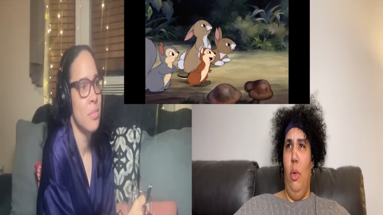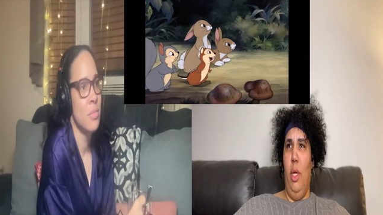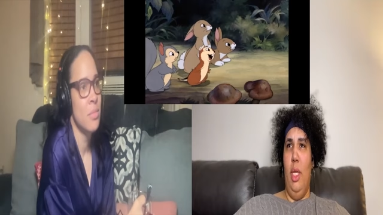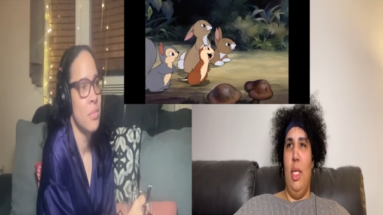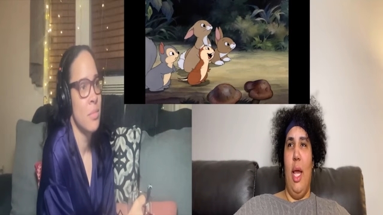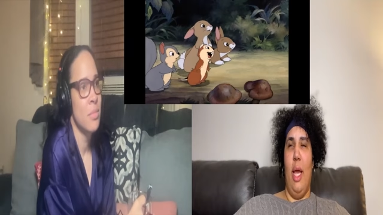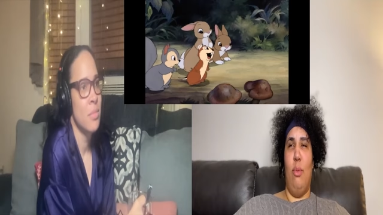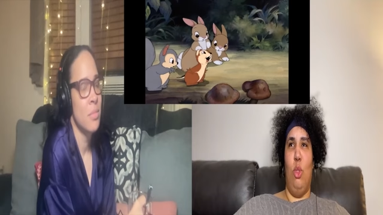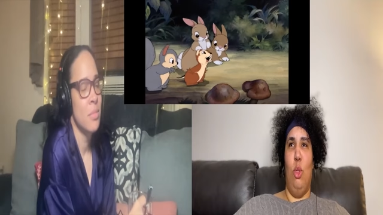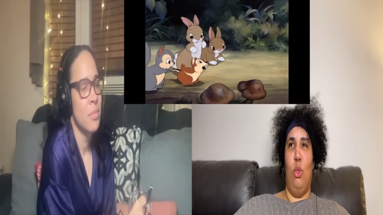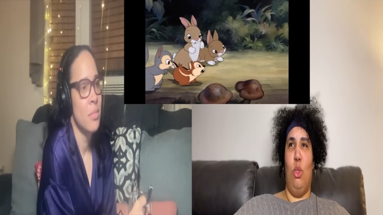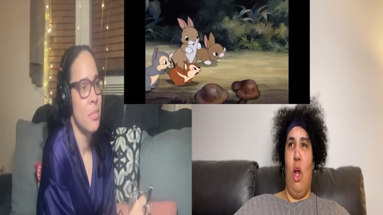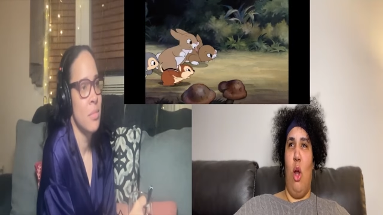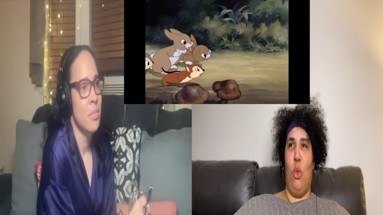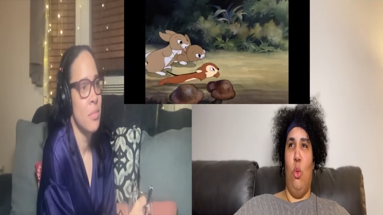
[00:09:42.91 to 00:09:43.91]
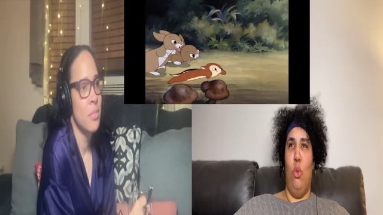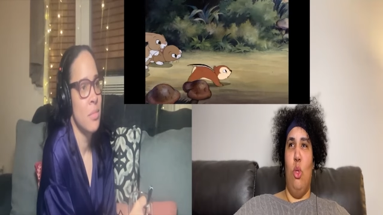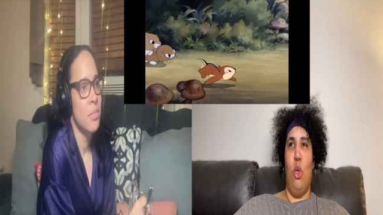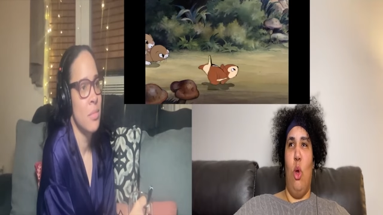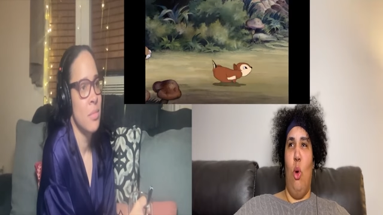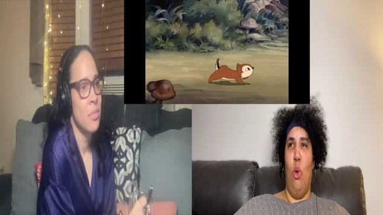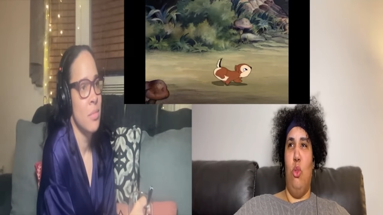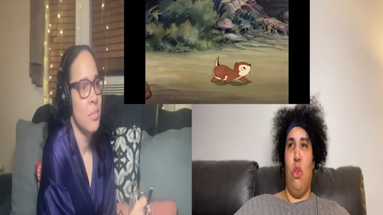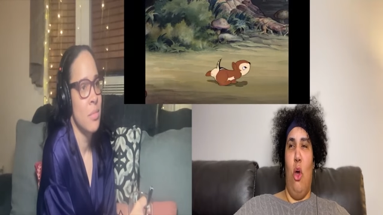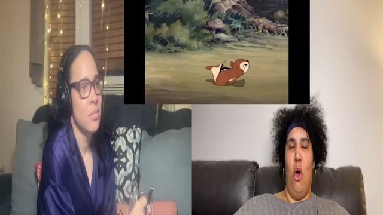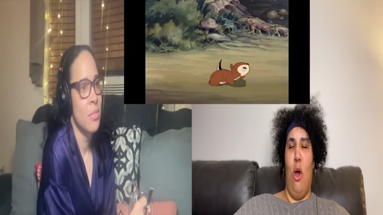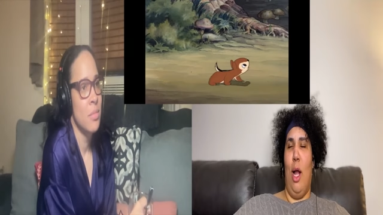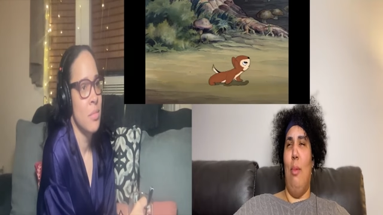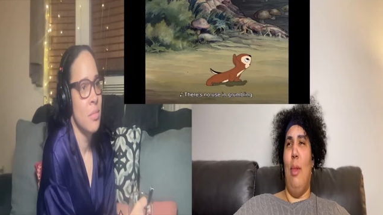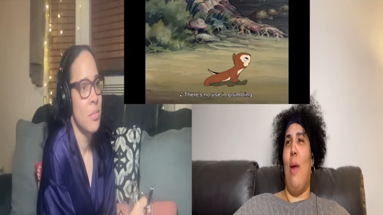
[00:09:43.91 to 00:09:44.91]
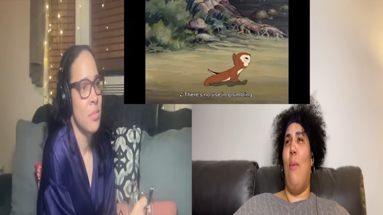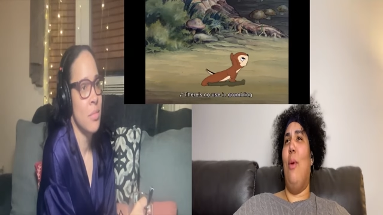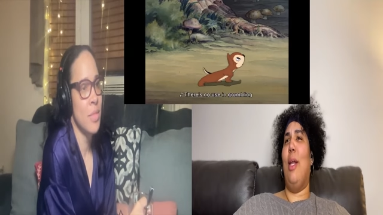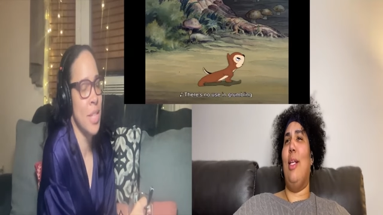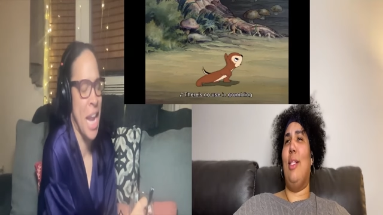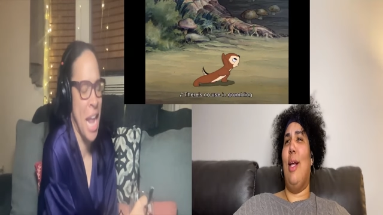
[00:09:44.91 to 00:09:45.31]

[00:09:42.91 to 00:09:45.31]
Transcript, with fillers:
Speaker 1: We damn sure talking through this whole song. I'm like, what is,